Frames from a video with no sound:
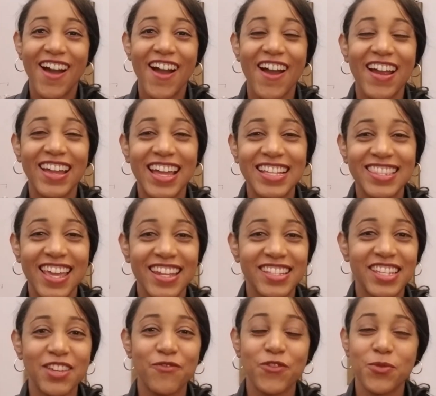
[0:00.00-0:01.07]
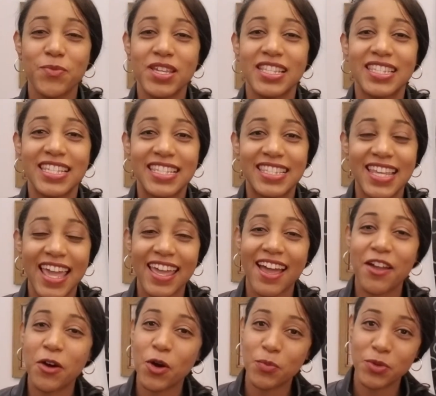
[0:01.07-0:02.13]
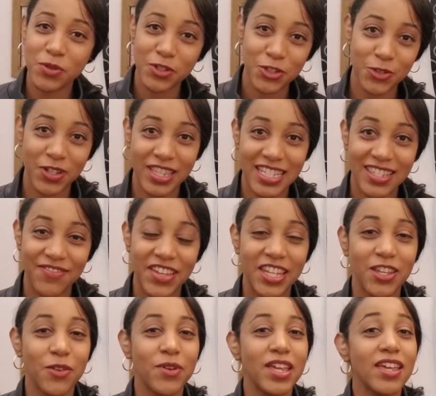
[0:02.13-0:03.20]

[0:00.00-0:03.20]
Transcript: All right, guys, that is it for me today. I hope you enjoyed this video.